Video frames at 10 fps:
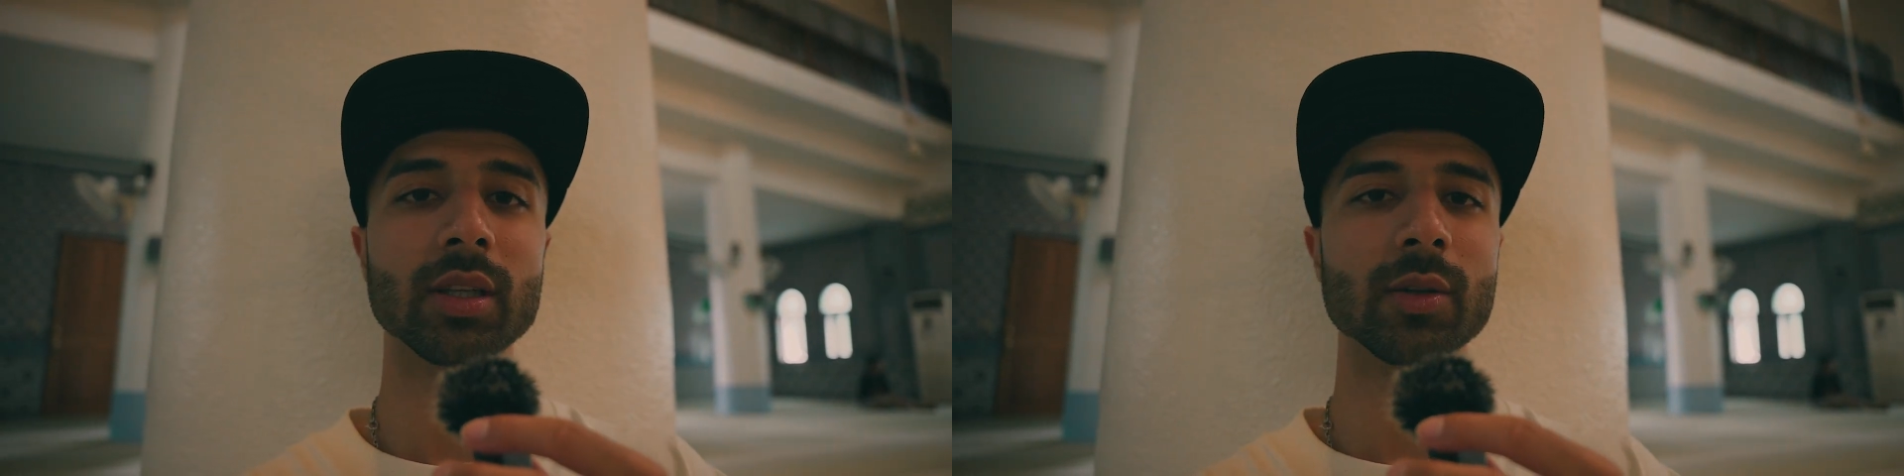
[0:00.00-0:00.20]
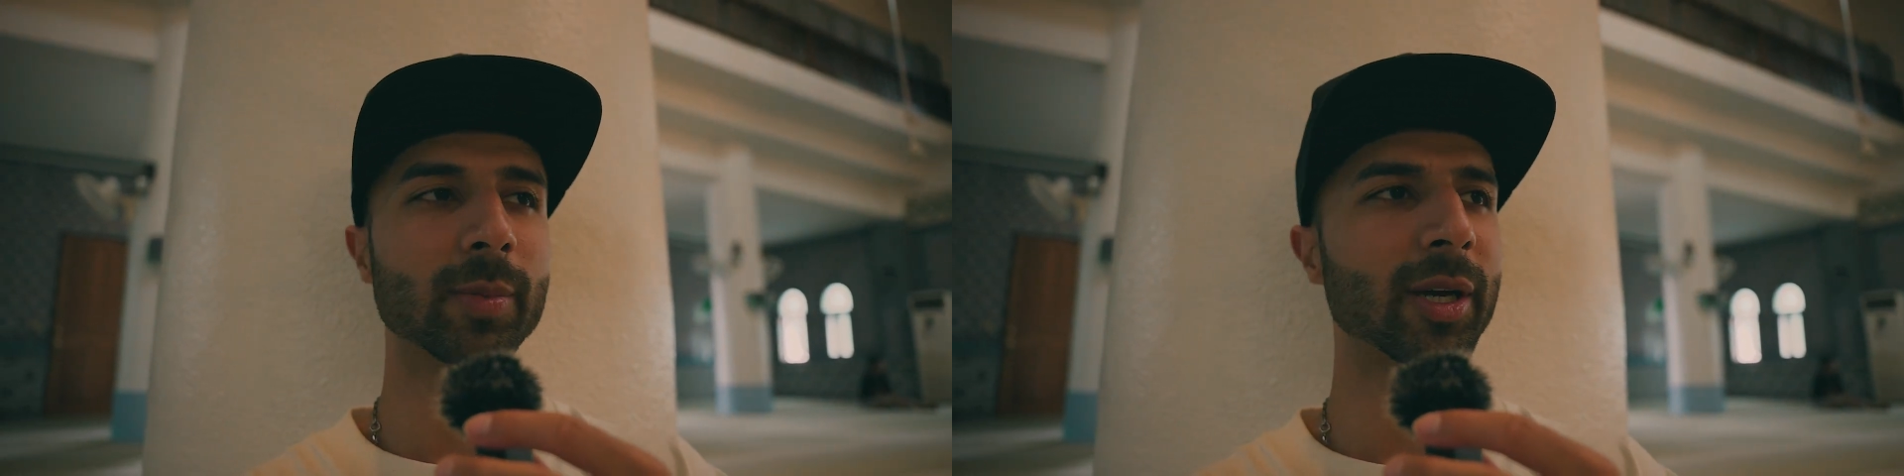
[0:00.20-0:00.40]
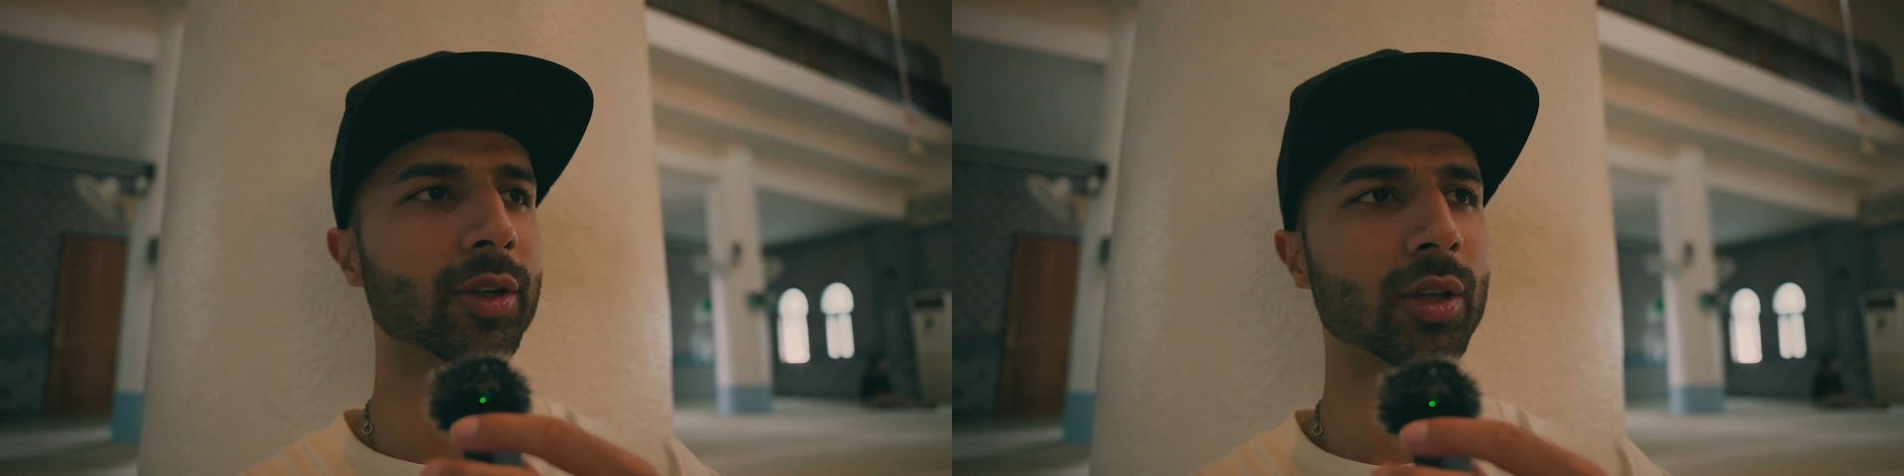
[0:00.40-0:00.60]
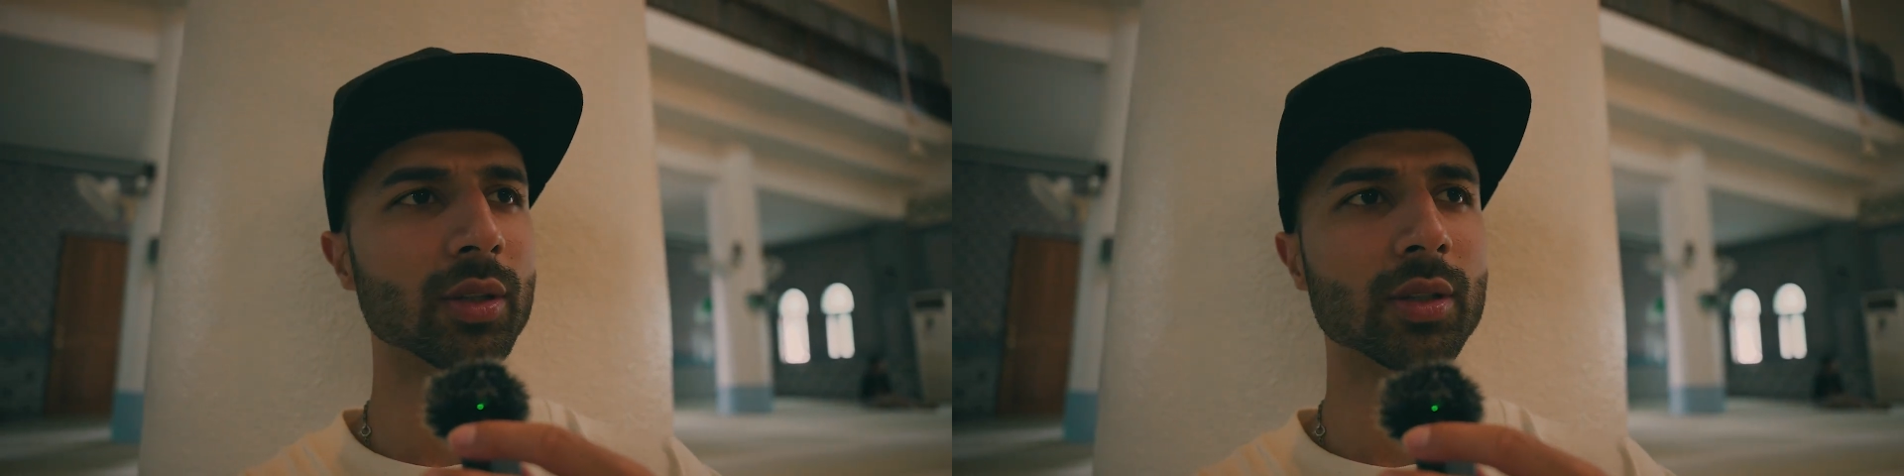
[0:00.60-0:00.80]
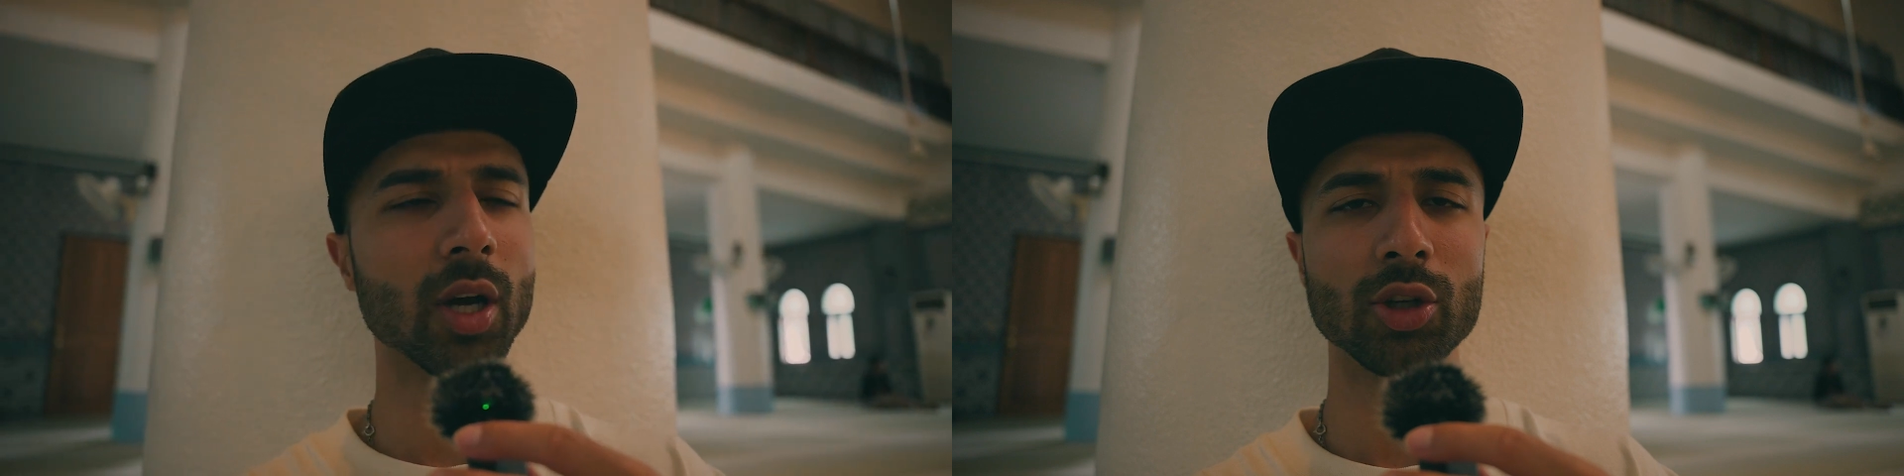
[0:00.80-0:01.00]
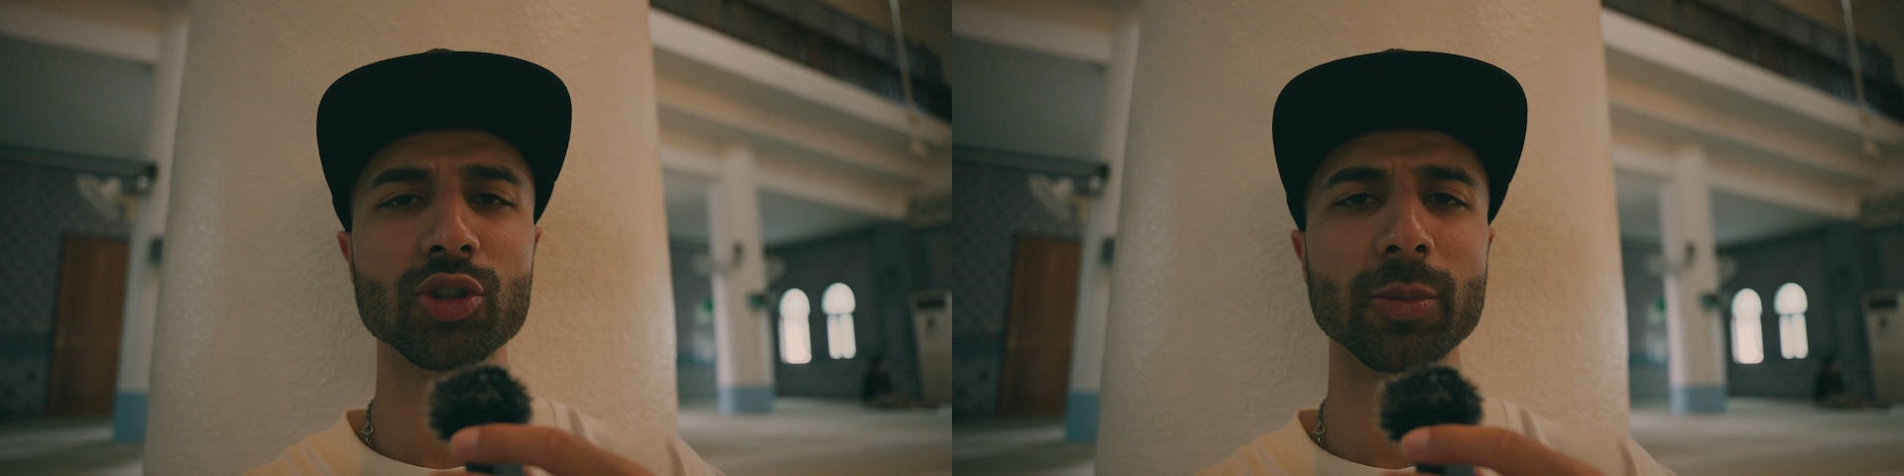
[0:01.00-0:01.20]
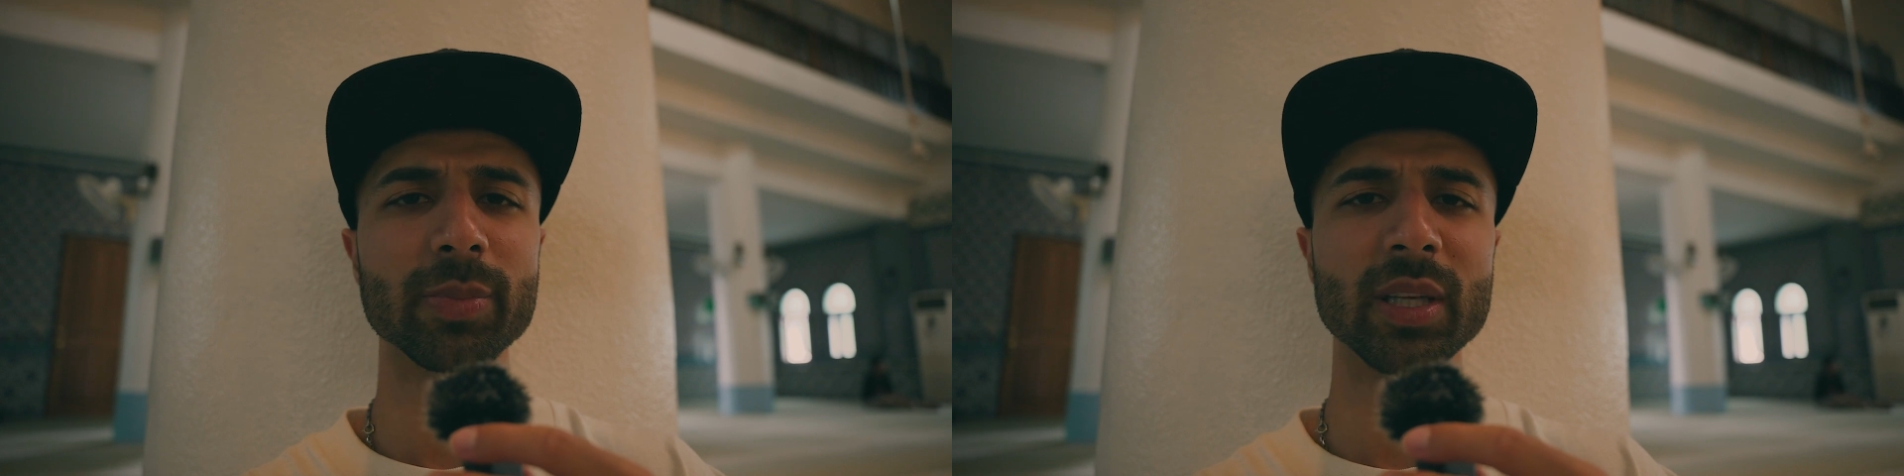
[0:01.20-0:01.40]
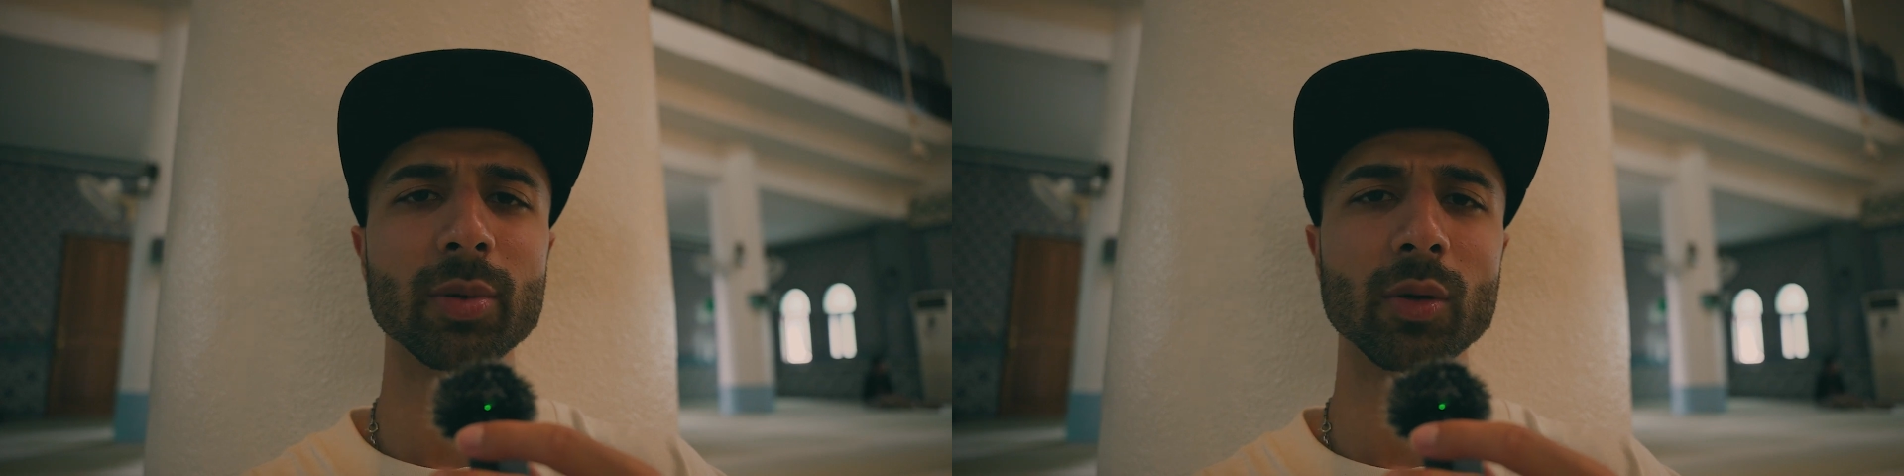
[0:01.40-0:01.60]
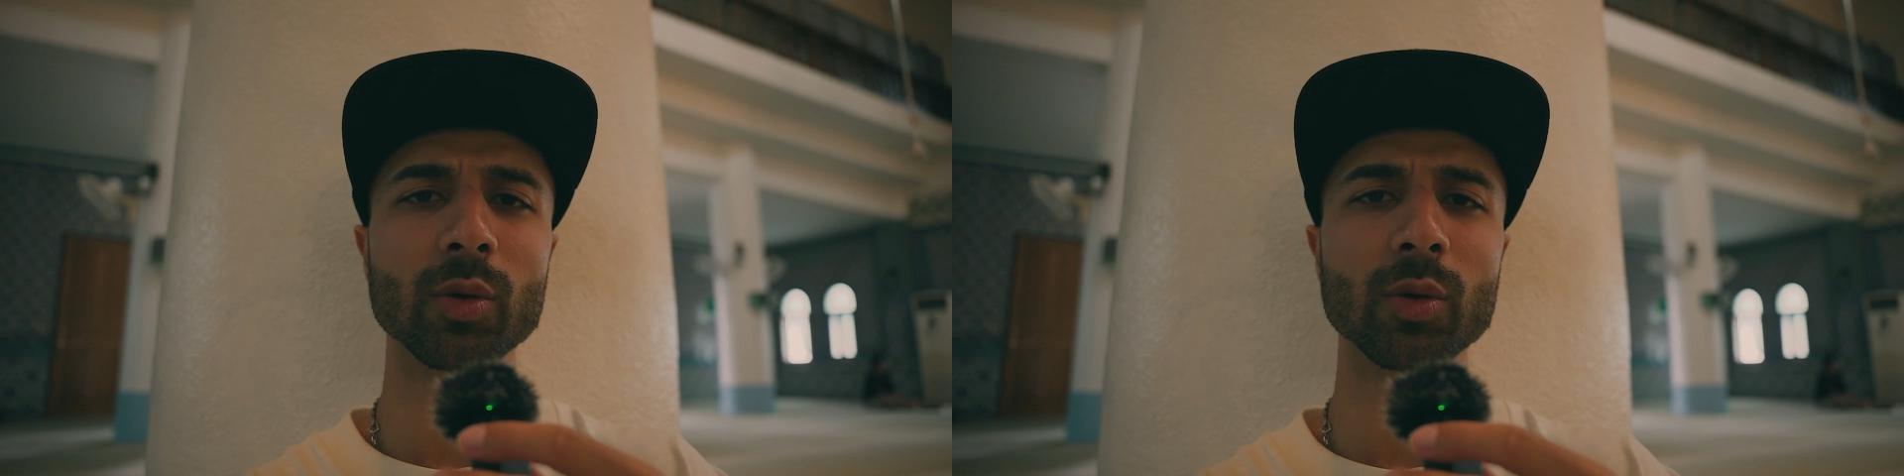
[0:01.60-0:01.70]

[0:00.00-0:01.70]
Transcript: There's about a good 100 people